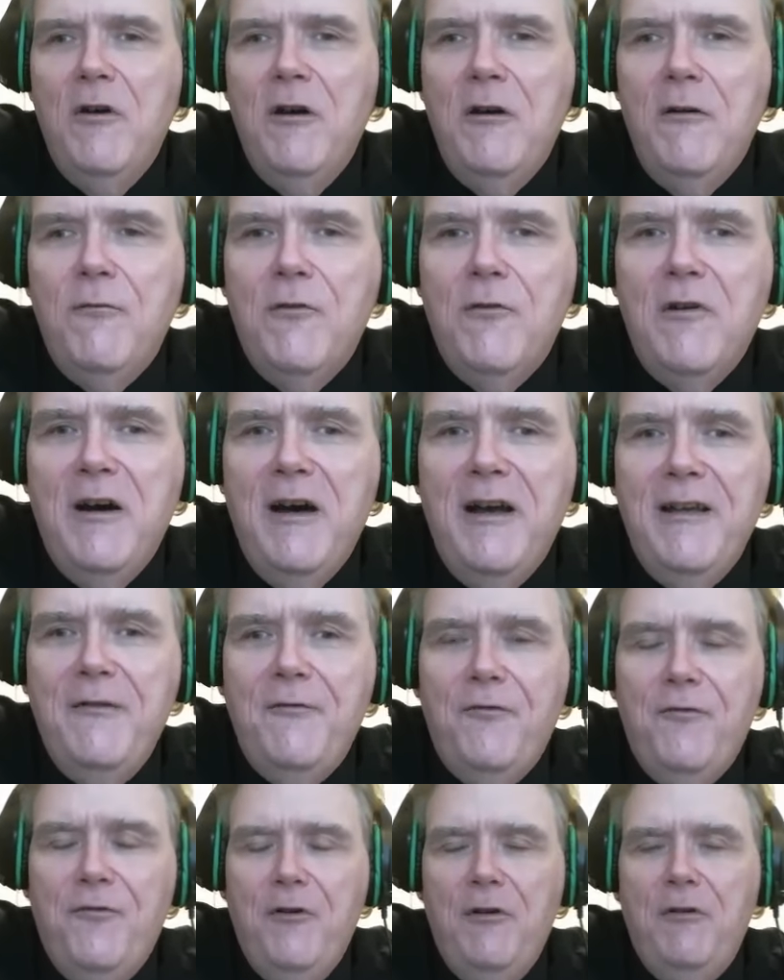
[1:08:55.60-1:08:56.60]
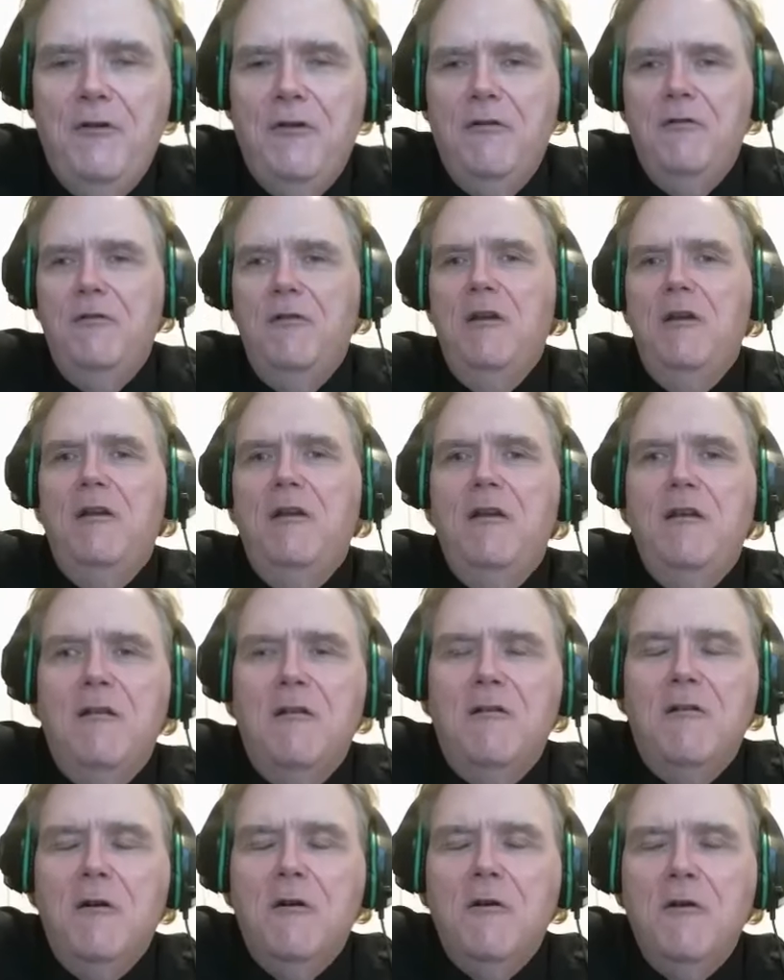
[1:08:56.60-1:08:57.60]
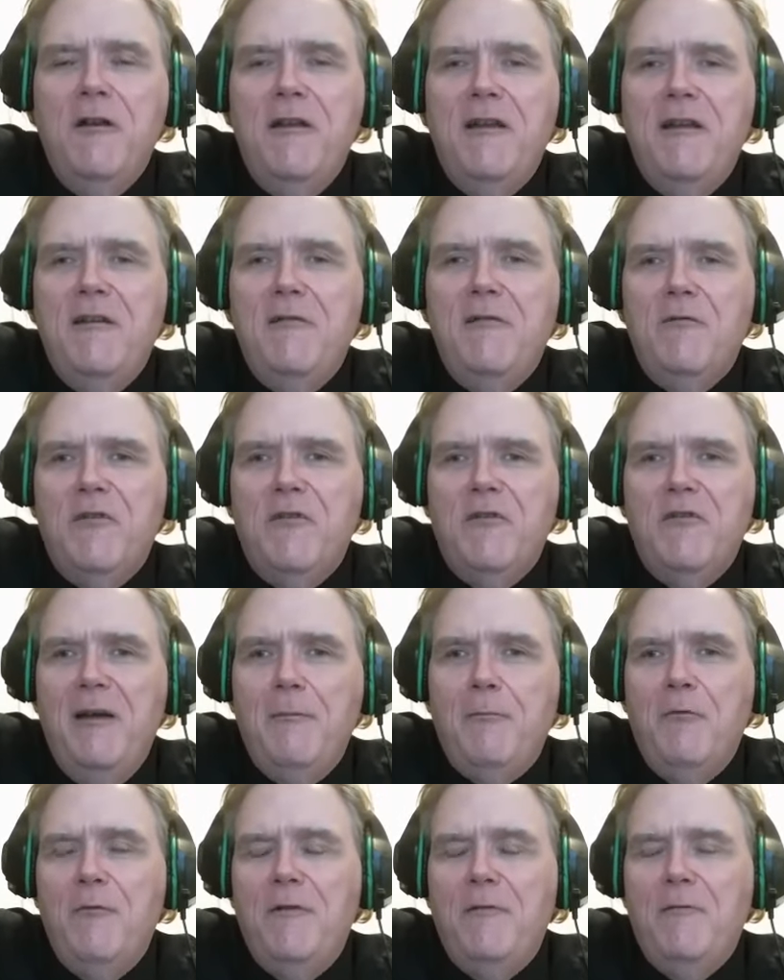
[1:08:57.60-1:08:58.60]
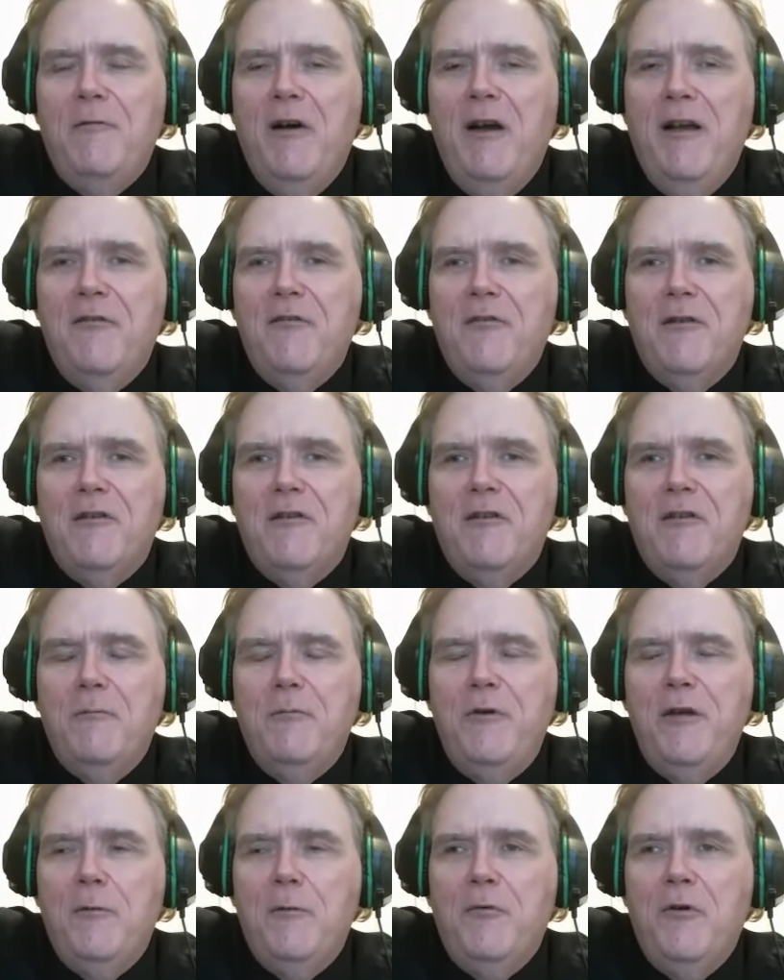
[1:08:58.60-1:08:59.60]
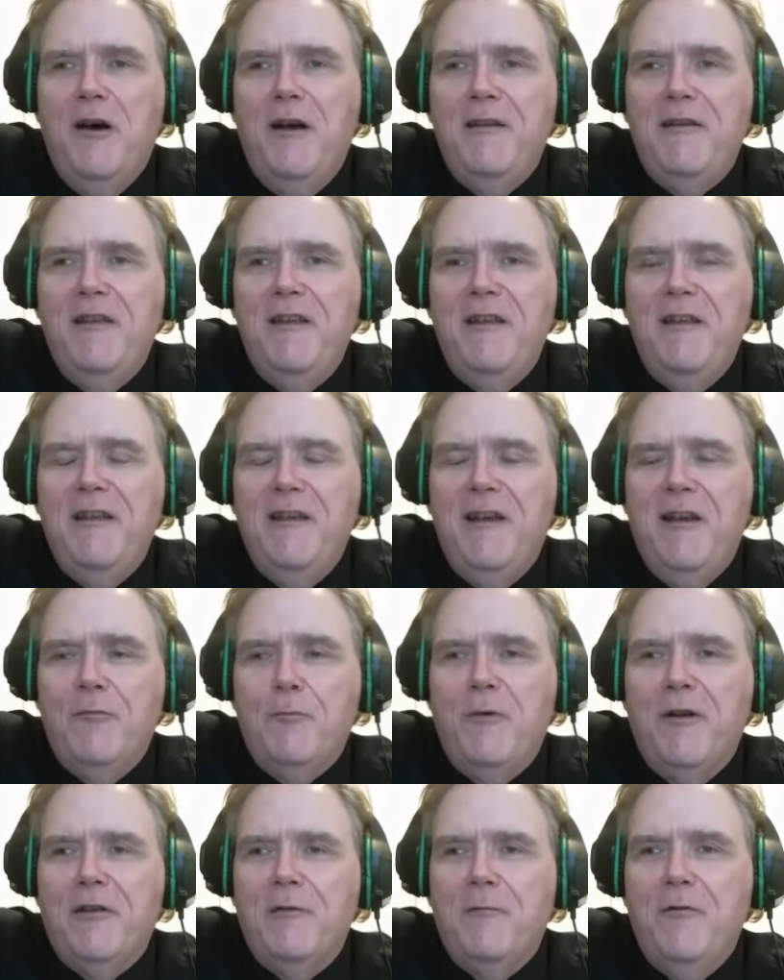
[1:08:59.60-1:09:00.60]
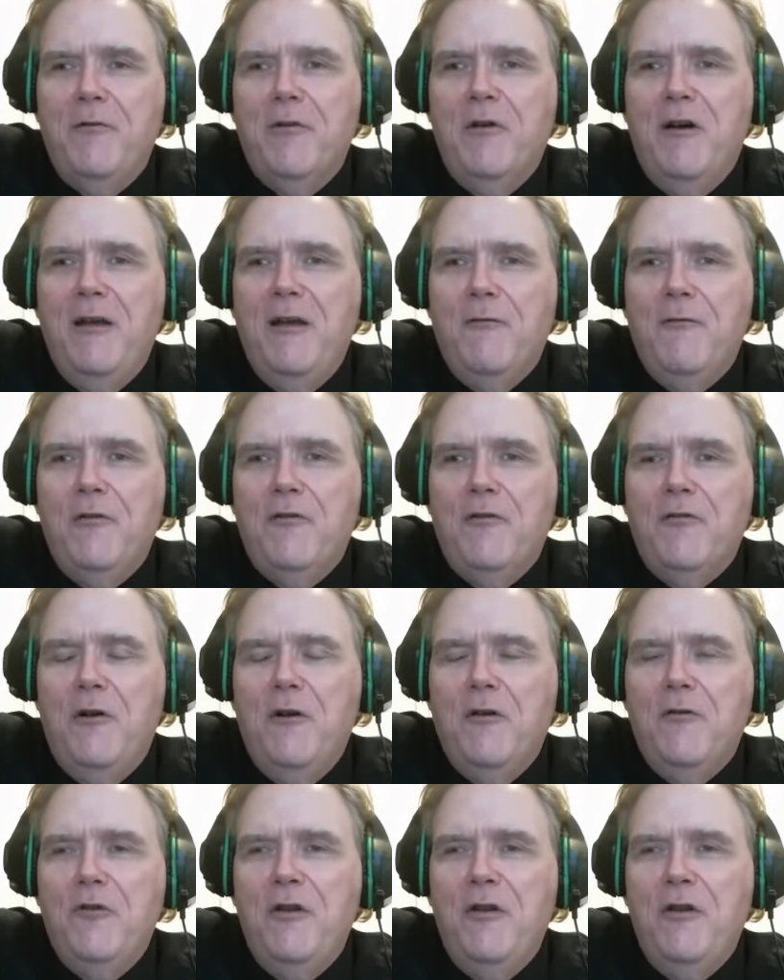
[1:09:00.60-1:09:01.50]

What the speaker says: life learning, the type of advice that can be applied to any aspect of your life as long as you